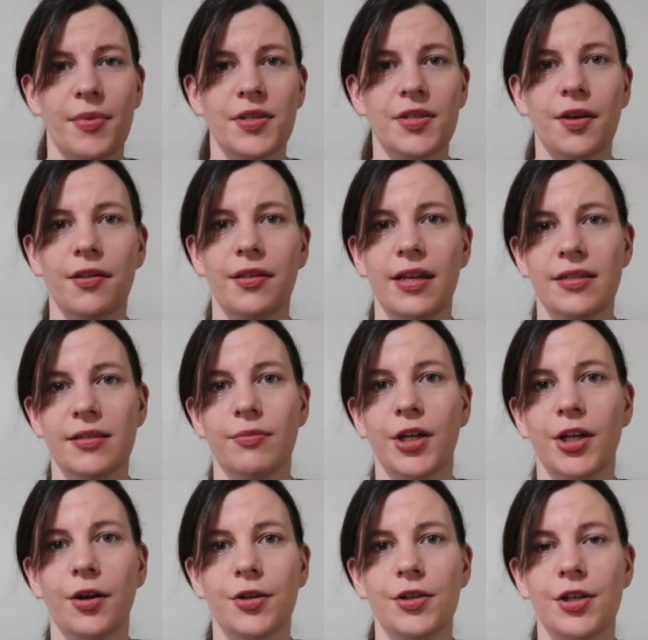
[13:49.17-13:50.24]
So these are my
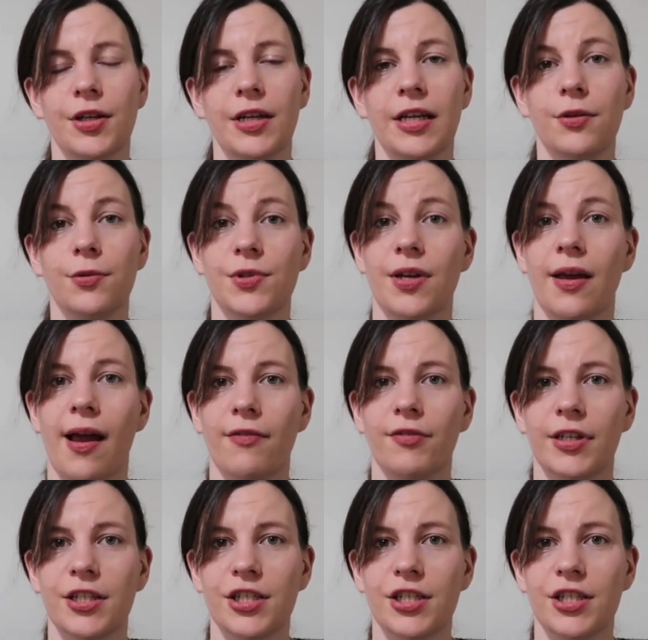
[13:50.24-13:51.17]
go-to needles. I have an